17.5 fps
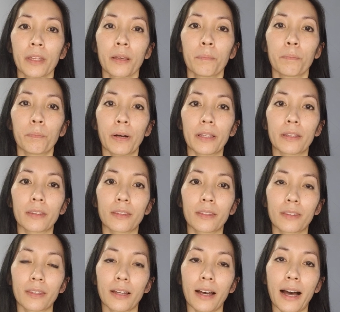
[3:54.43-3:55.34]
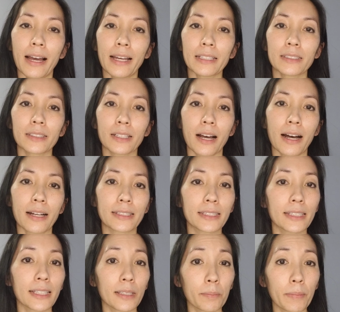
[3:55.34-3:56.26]
But the eyes
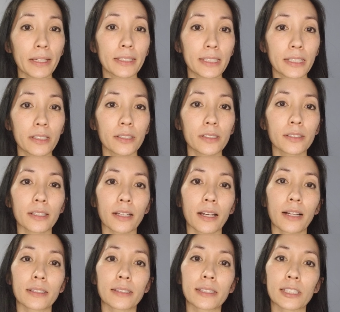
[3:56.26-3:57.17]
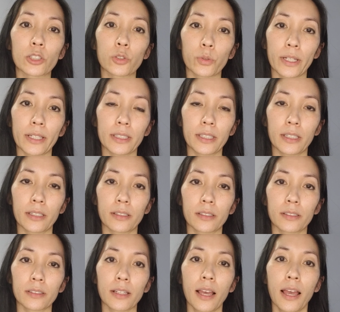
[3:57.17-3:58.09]
constantly make tears and constantly drain
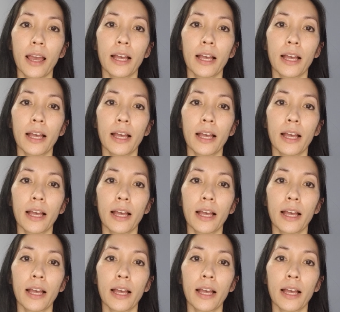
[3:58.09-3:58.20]
tears.